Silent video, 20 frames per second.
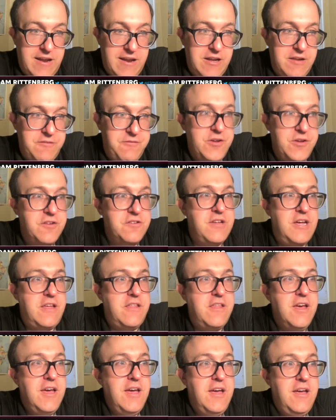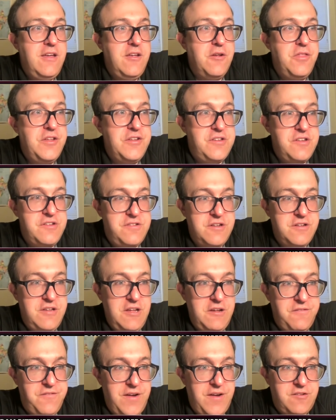It feels like this is the
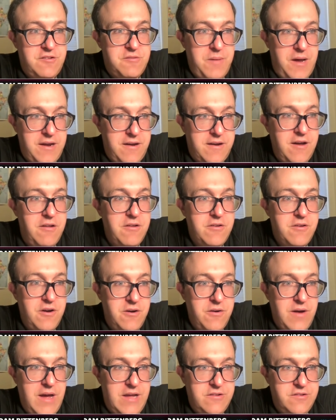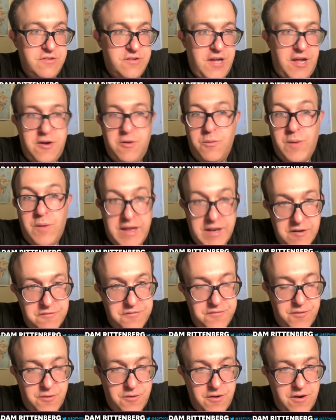defense Mike Elko has kind of waited
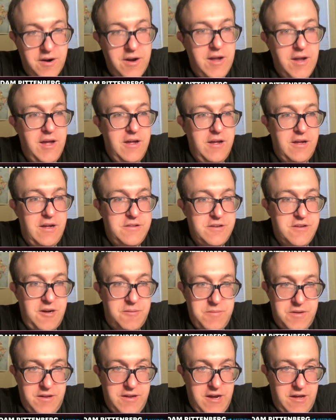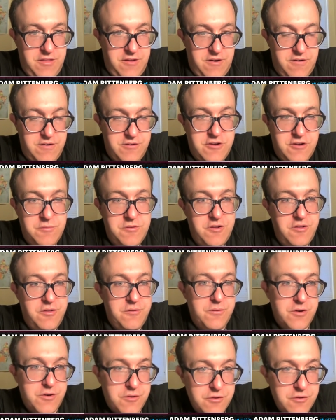for to come together in terms of the
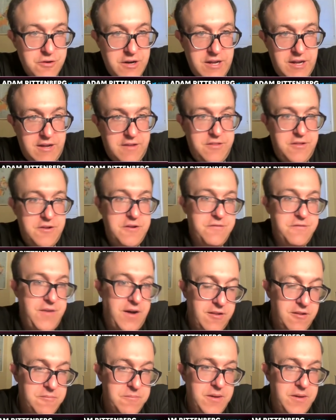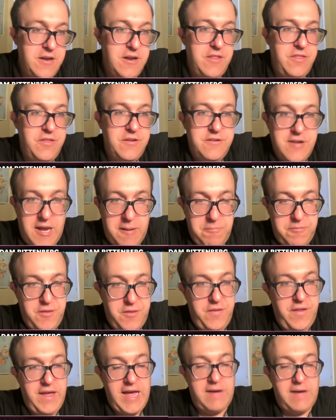recruiting and the development and the depth that
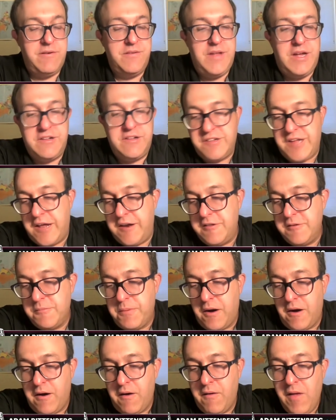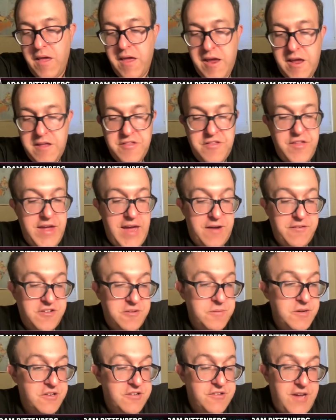they have on that side of the ball. And they have
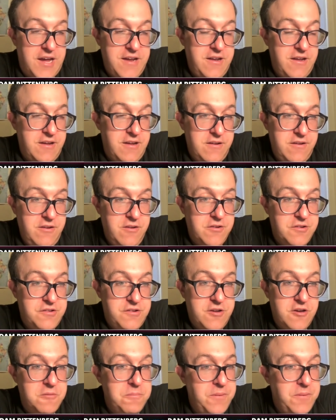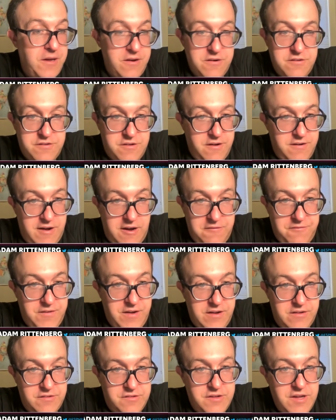some exciting skill players on
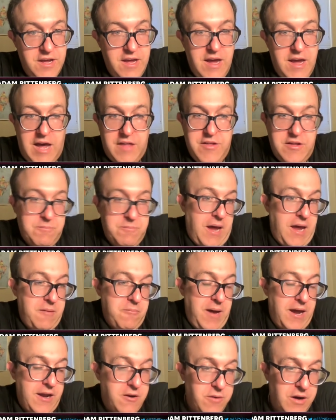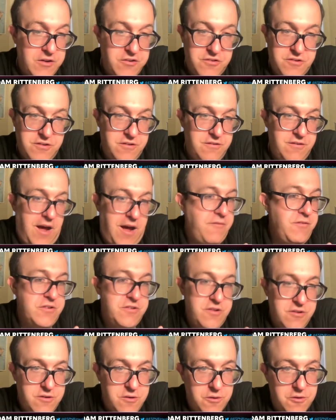offense. I think my question,
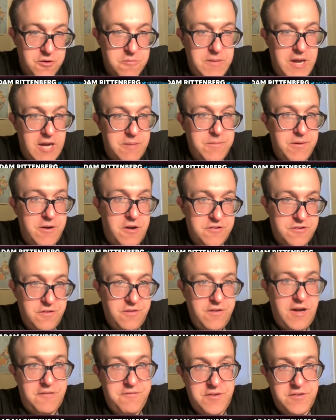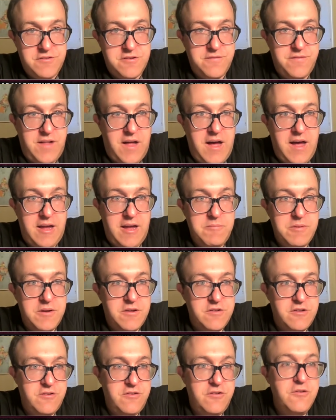obviously the quarterback, but also the offensive line,
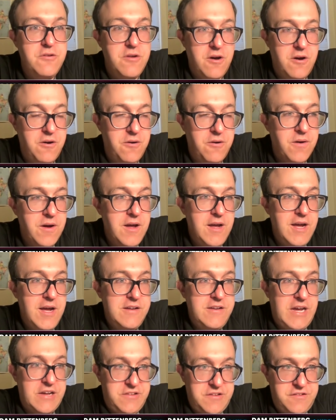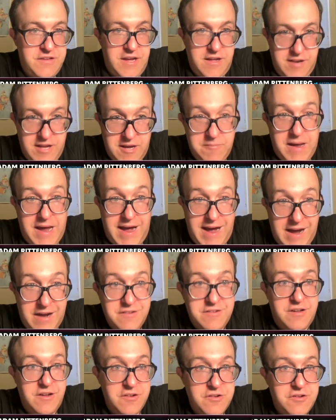because as you know, Texas A&M
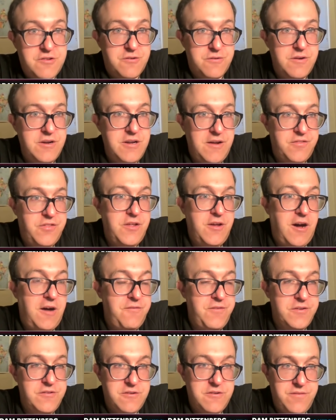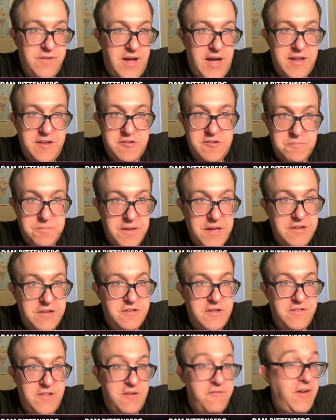has history at the offensive line. It's a place
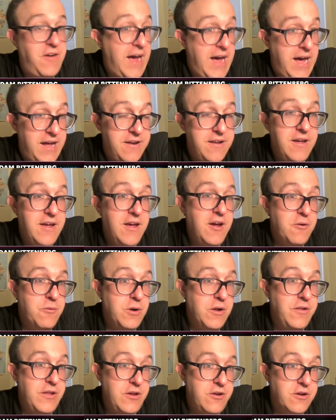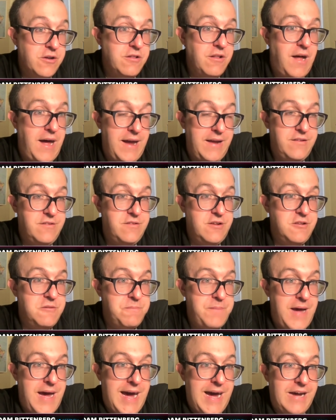that they've had really good lines in the
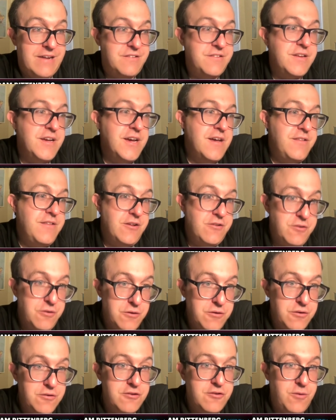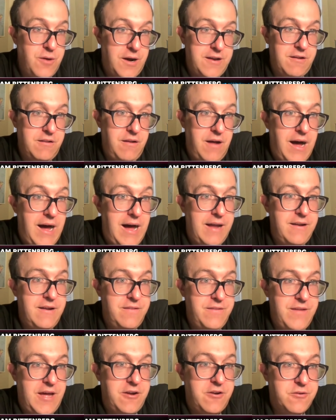past. They do lose quite a lot
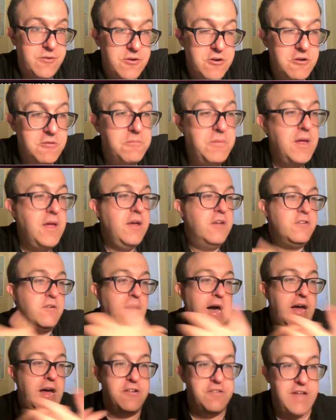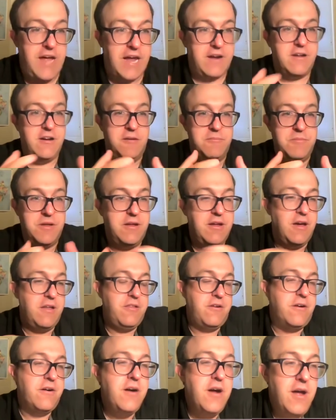in that group. So how does that come
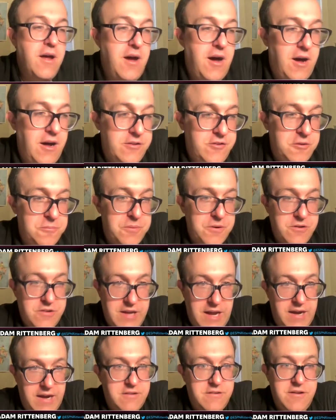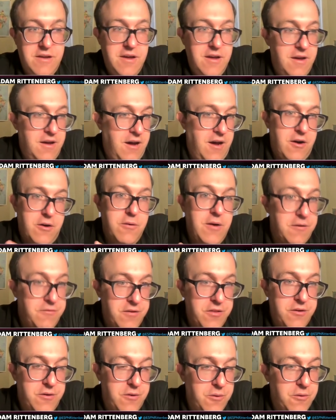together to protect
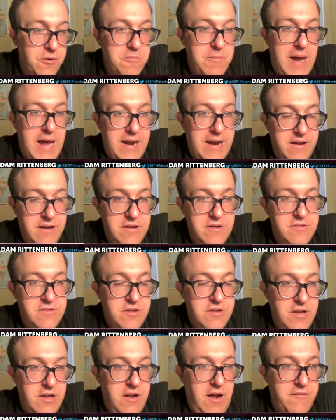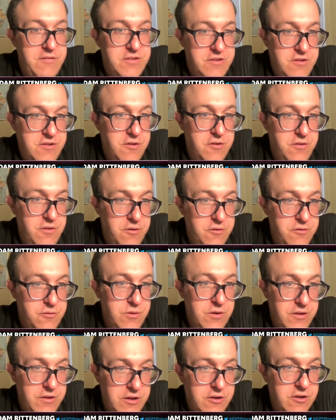whoever the quarterback is, and obviously those
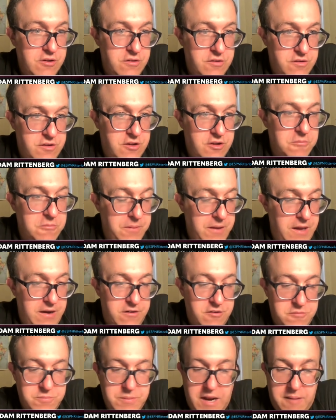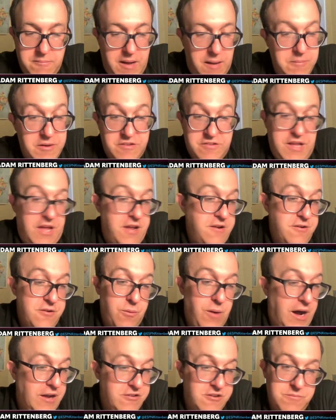really good skill players? But I'm excited to
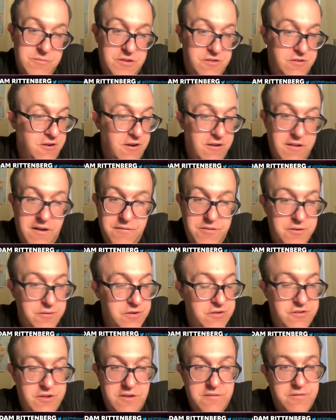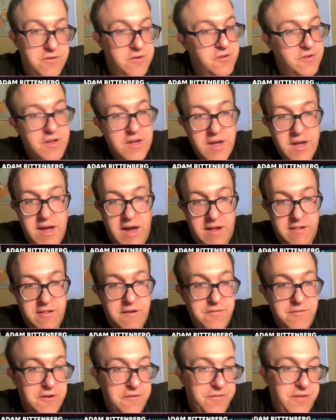watch them this year. I love the receivers. I
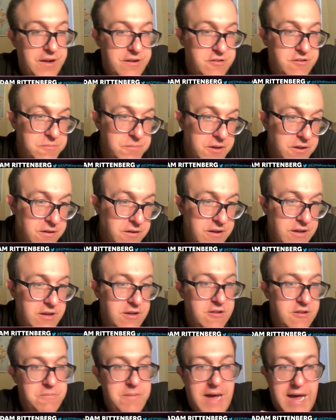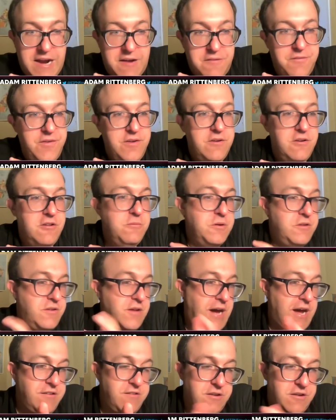love their flexibility in the backfield with
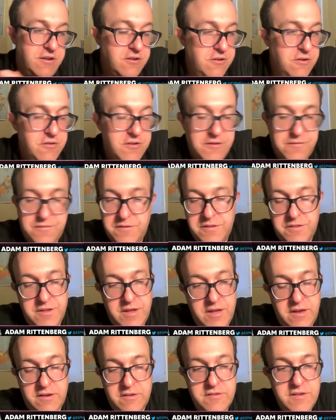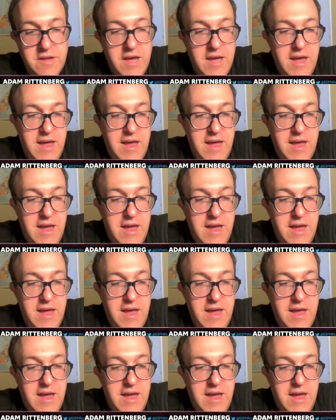guys that can do different things.